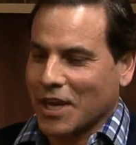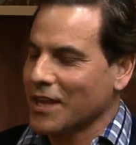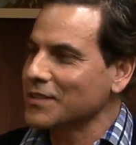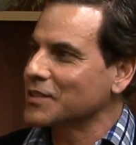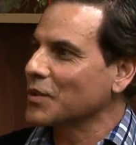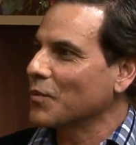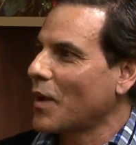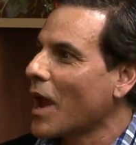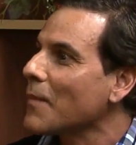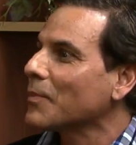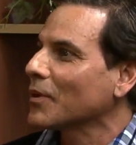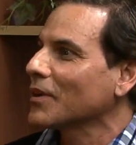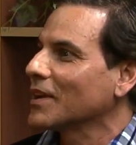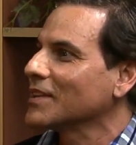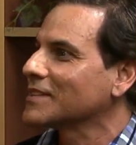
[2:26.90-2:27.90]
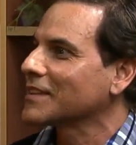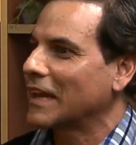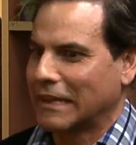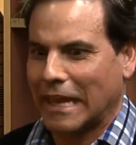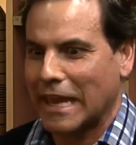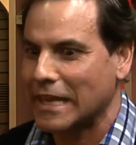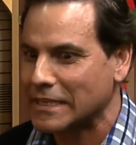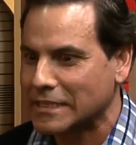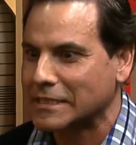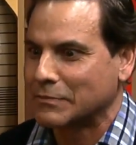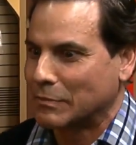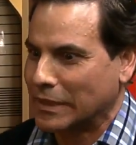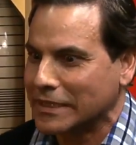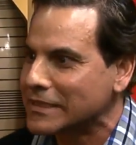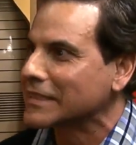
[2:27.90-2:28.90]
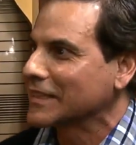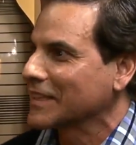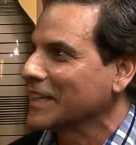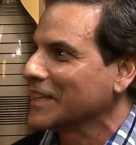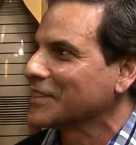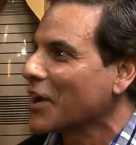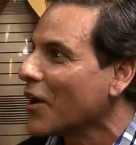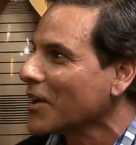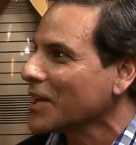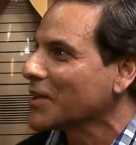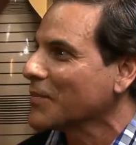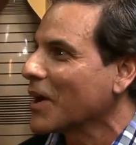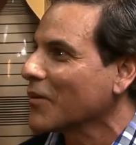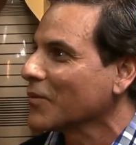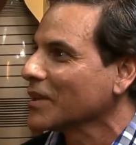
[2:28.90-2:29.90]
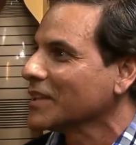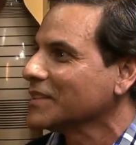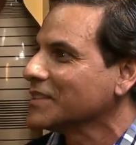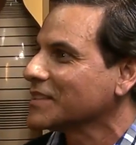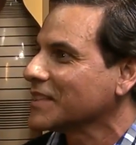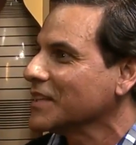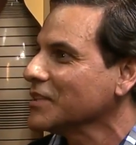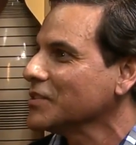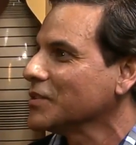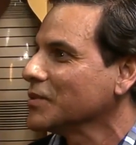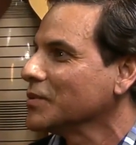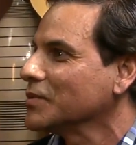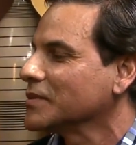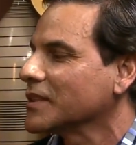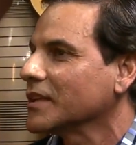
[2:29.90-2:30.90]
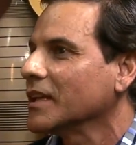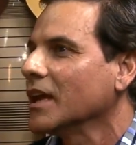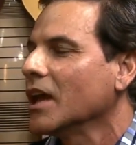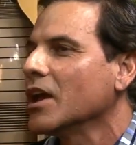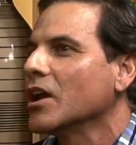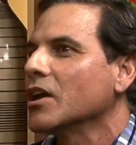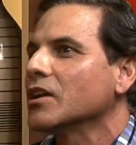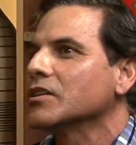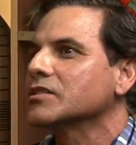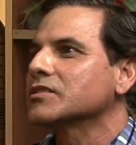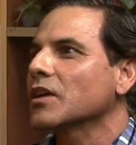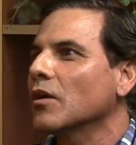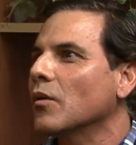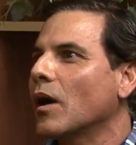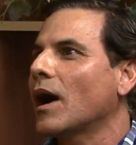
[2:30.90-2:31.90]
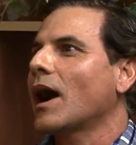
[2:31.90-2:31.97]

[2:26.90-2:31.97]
Chance the Rapper, he's like explicitly talking yeah. about religious issues. and. So